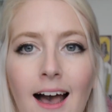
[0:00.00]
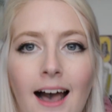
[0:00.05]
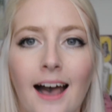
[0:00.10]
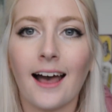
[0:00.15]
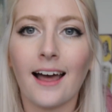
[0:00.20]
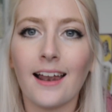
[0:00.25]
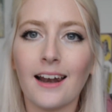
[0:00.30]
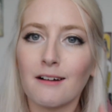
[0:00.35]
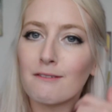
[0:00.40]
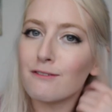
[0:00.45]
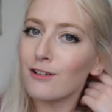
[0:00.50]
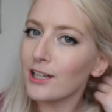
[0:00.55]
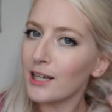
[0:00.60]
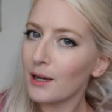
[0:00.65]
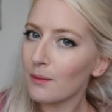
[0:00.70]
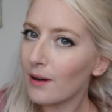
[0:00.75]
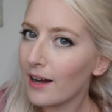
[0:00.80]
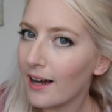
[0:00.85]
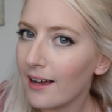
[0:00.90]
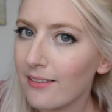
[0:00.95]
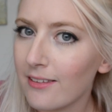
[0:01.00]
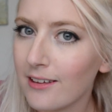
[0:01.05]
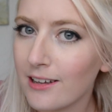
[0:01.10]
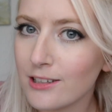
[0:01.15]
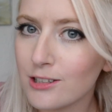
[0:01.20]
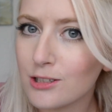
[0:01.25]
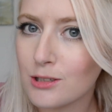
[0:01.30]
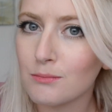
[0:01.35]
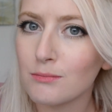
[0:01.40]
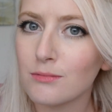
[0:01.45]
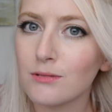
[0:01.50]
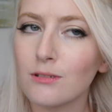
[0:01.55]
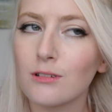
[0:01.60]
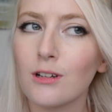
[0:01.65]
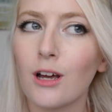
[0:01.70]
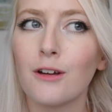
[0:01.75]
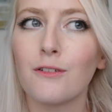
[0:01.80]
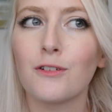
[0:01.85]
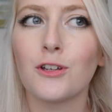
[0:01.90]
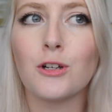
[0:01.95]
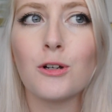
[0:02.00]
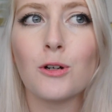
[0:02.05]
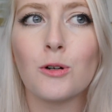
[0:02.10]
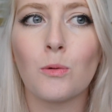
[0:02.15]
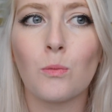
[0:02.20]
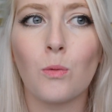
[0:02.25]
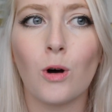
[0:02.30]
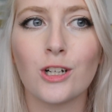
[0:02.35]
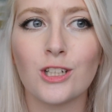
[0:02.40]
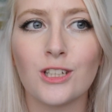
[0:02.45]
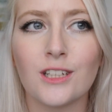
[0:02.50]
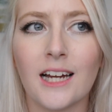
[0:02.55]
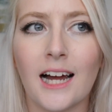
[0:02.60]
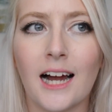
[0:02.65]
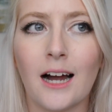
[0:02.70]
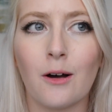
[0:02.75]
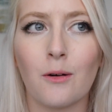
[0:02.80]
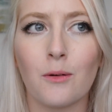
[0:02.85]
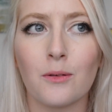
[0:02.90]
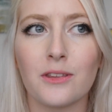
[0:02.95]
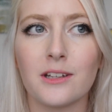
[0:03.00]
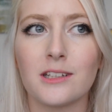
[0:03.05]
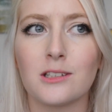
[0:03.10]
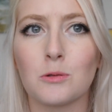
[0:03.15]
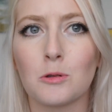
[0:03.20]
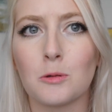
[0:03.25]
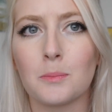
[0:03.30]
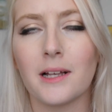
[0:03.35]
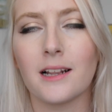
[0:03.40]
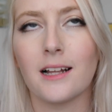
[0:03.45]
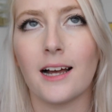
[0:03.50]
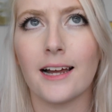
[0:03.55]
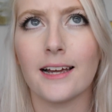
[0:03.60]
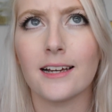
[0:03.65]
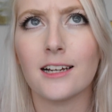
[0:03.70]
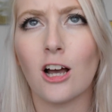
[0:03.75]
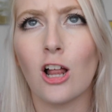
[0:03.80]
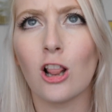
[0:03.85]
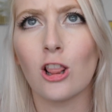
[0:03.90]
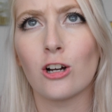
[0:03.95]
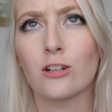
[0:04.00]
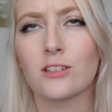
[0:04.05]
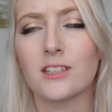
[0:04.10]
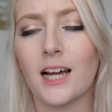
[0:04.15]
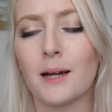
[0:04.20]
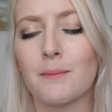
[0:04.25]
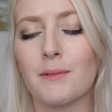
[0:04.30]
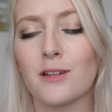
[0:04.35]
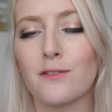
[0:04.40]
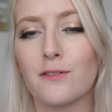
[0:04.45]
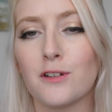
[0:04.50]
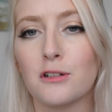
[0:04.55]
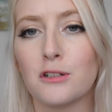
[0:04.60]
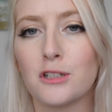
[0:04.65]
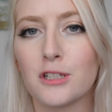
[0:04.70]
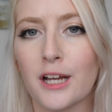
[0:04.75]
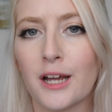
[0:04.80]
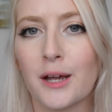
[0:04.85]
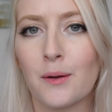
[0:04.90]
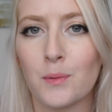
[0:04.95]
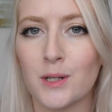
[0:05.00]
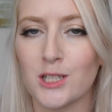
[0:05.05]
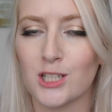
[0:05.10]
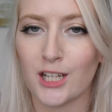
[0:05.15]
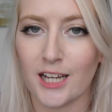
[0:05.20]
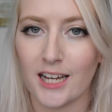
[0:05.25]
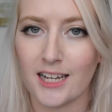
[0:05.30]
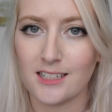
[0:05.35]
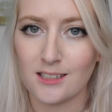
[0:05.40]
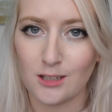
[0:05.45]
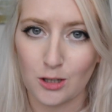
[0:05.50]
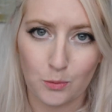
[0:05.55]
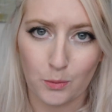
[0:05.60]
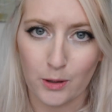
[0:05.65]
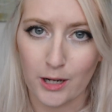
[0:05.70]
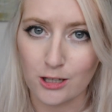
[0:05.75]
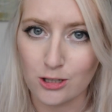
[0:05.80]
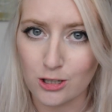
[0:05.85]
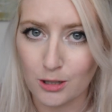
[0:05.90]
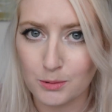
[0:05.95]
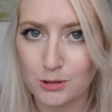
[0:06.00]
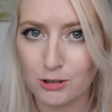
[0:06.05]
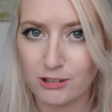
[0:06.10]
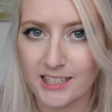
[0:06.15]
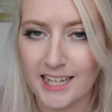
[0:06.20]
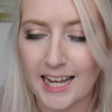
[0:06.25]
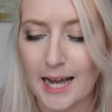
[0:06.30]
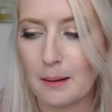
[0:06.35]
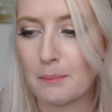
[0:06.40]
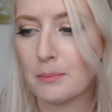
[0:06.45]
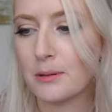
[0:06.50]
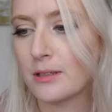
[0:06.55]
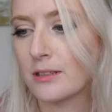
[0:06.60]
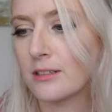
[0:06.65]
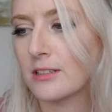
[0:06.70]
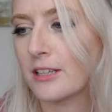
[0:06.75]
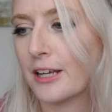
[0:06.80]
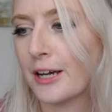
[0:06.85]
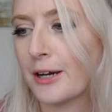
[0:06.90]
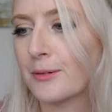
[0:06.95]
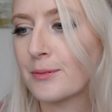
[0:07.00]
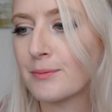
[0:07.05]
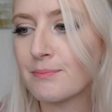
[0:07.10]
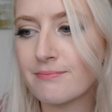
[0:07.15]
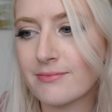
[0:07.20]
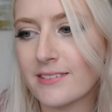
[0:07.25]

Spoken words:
And I'm fully aware that some of you watching now, this will be like a long time in the future, in which case the workshop's already happened, so